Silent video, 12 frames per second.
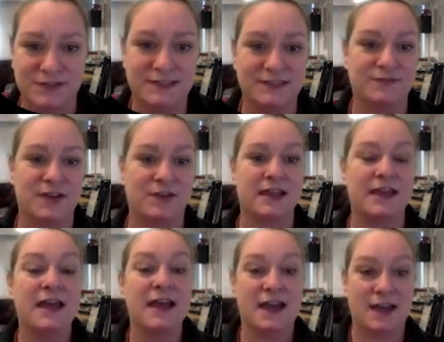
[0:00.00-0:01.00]
it's very
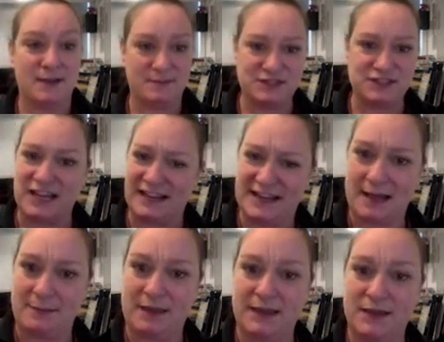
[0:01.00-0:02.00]

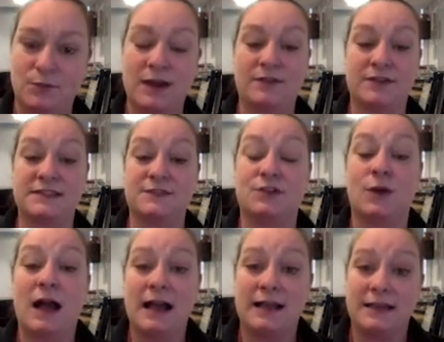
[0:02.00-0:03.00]
dynamic, whereas if you are
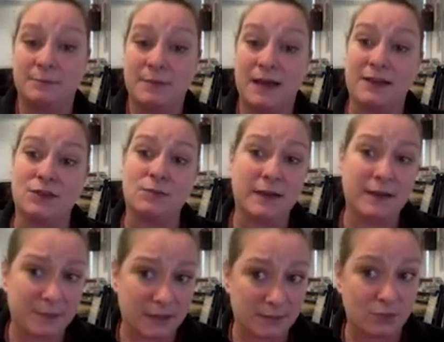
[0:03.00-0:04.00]
hanging back, you might
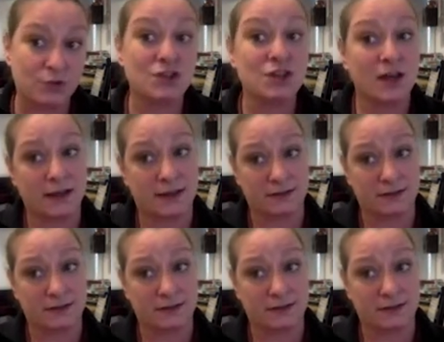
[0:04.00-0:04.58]
appear more shy